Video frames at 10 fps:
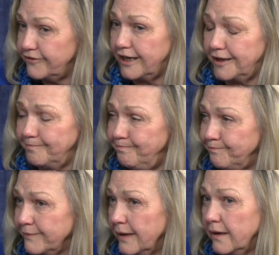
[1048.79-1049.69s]
Um,
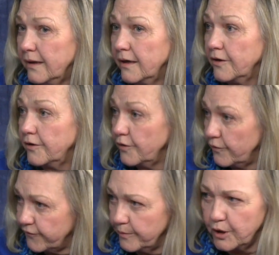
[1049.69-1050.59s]
from her show,
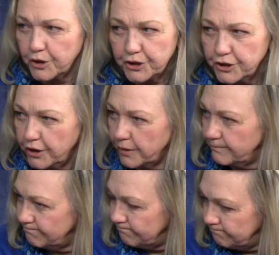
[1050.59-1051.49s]
Polygamy, from her show, What Love
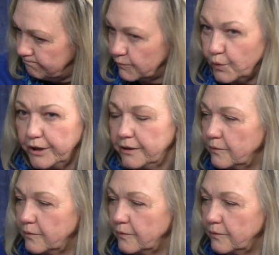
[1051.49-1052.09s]
Is mm-hmm. This? We,